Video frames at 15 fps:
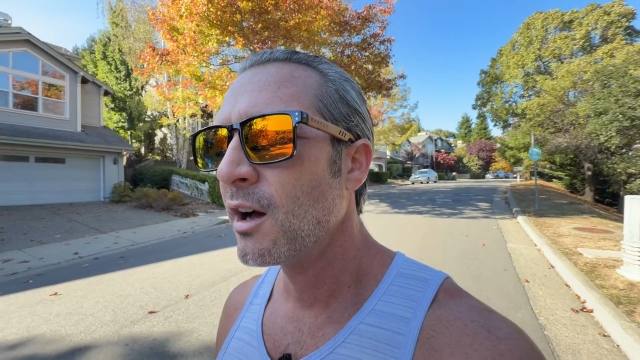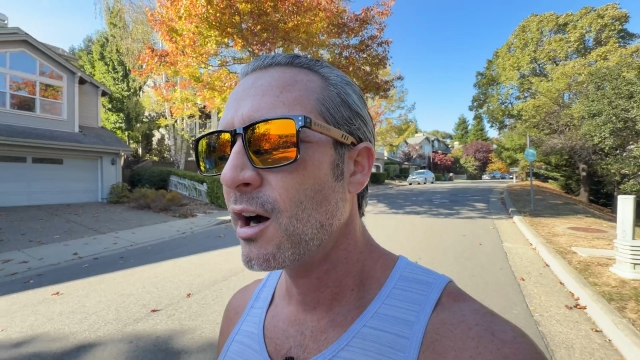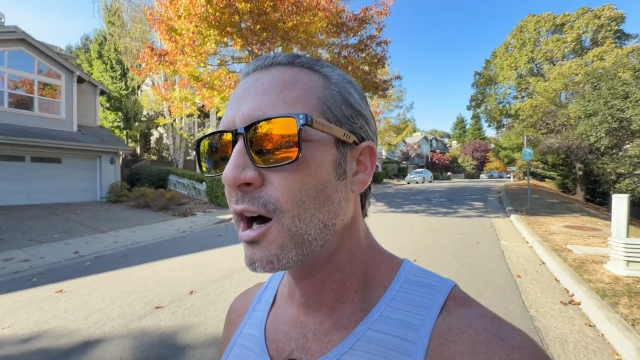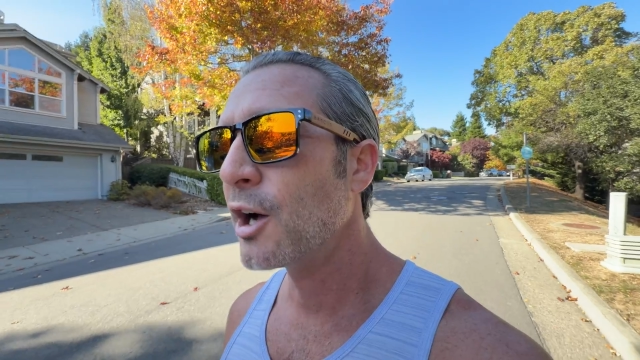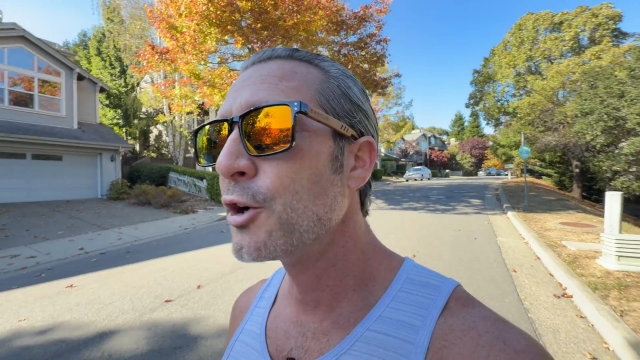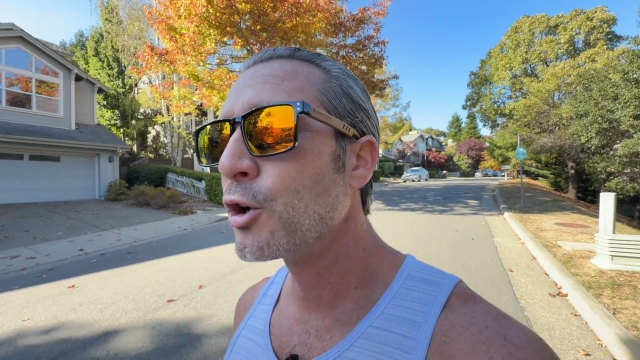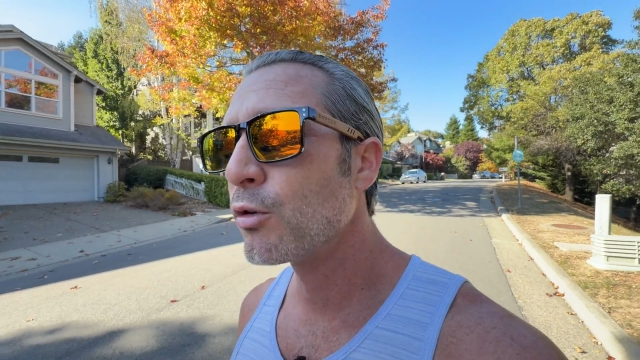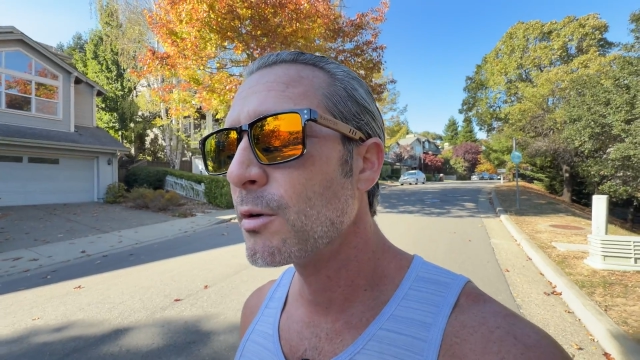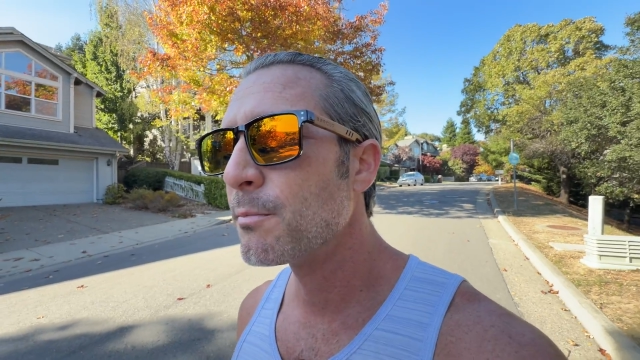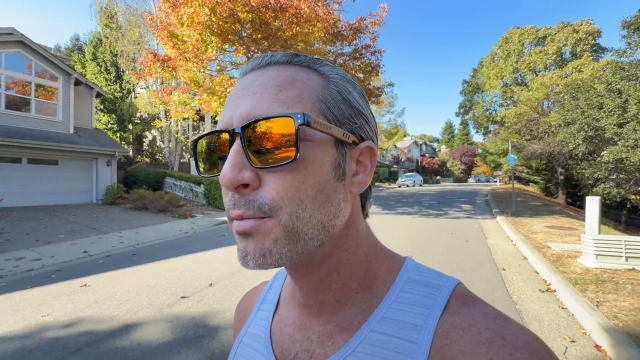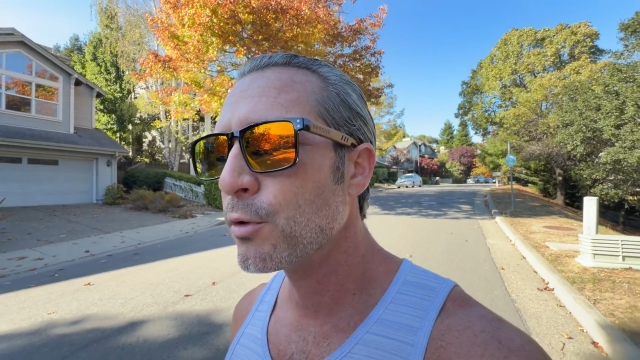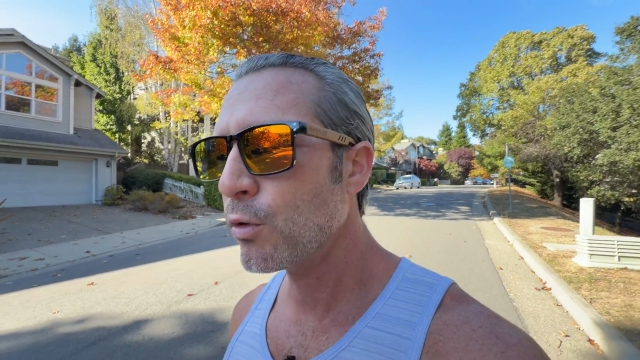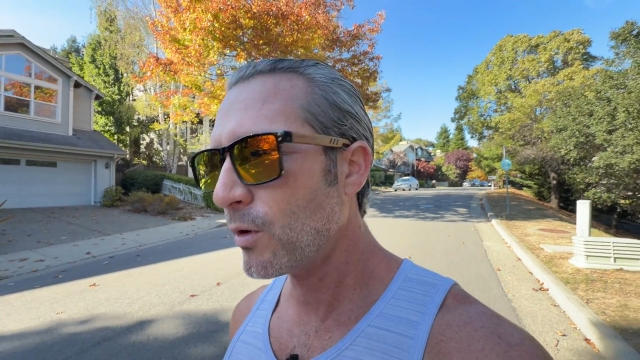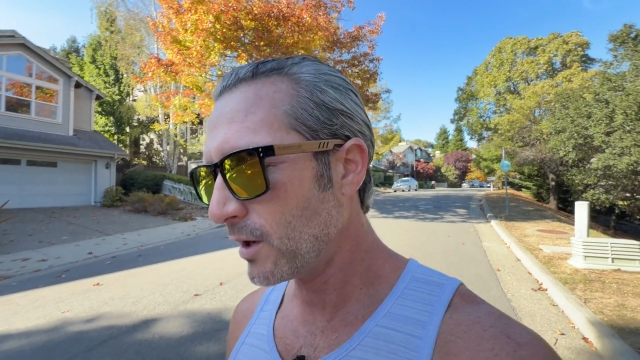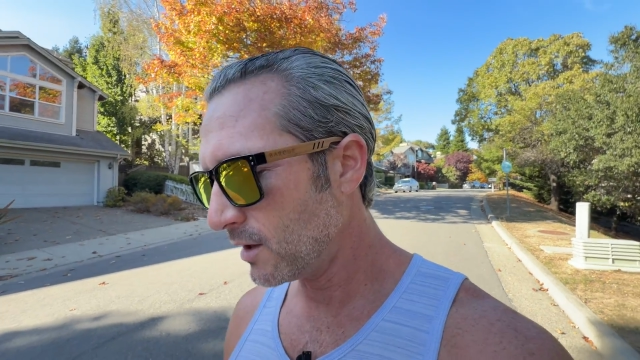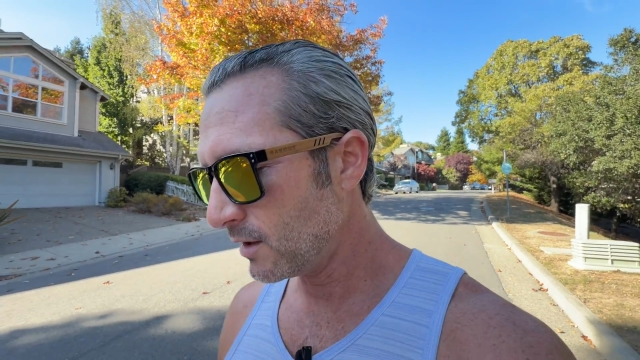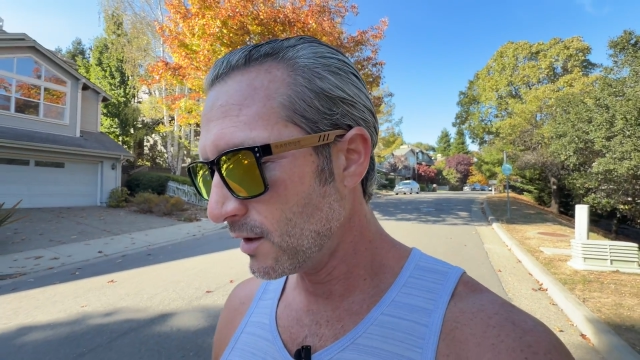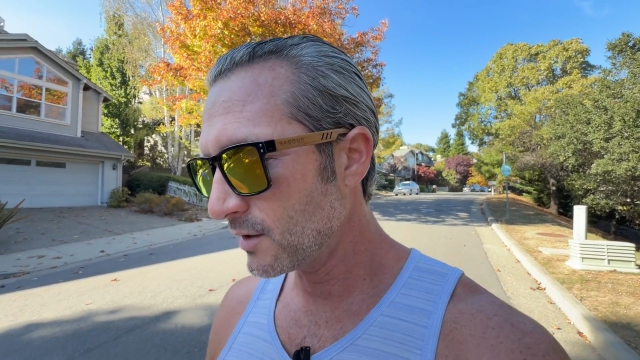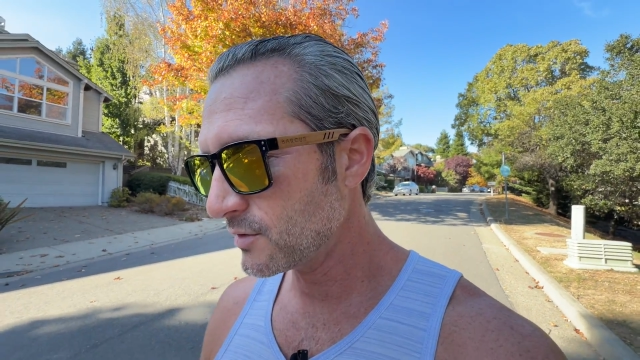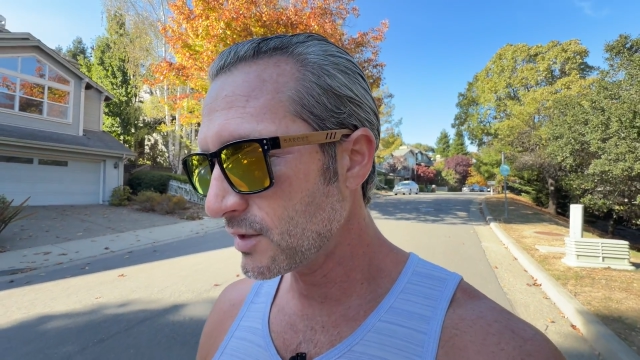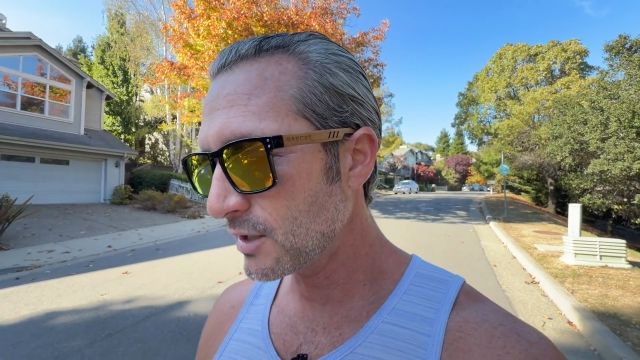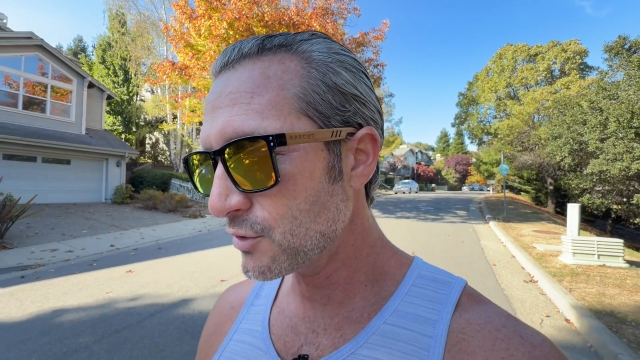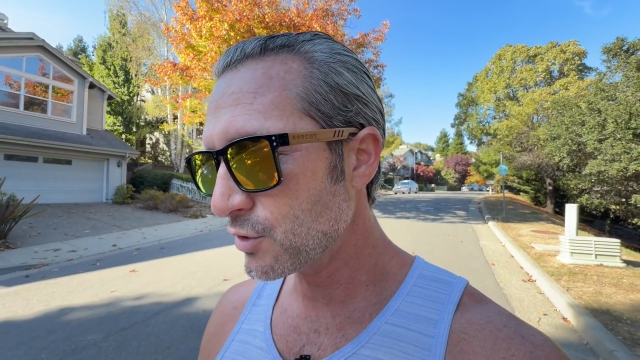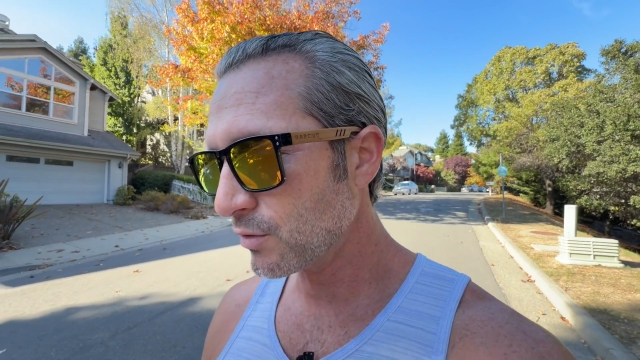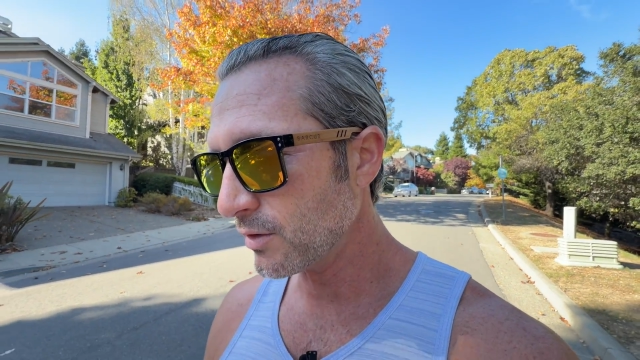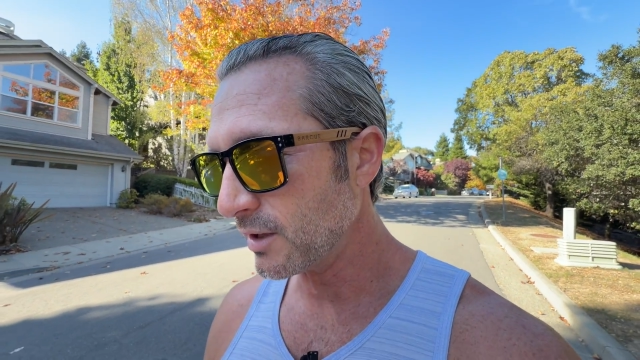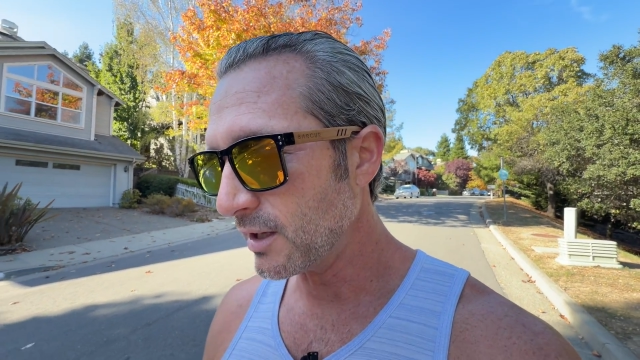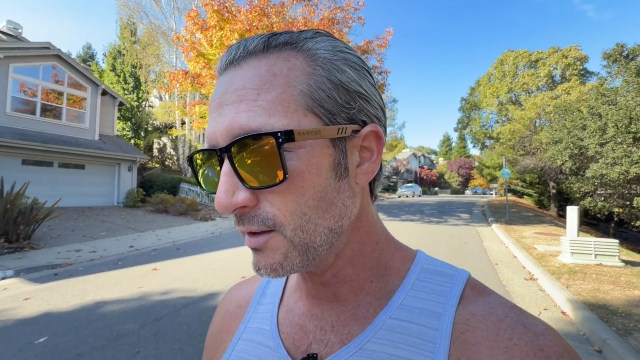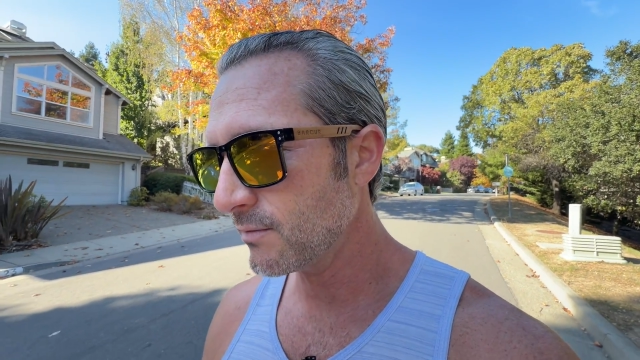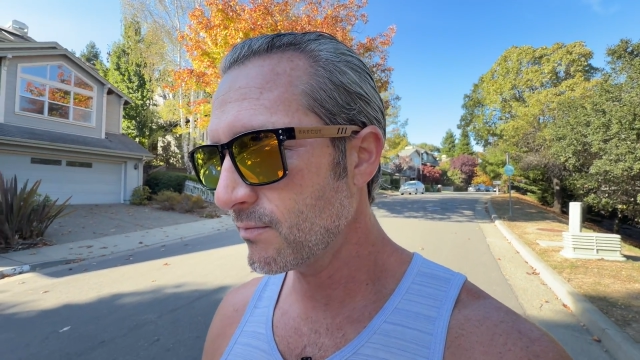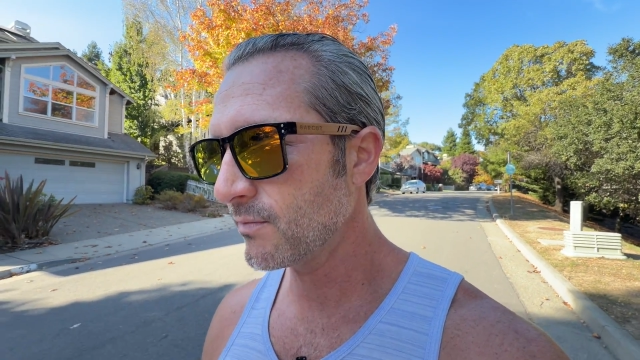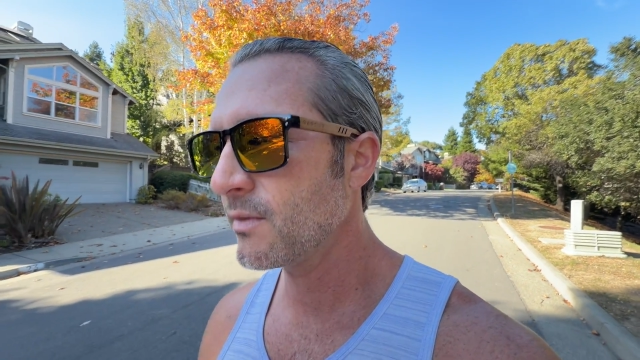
underemployed, essentially,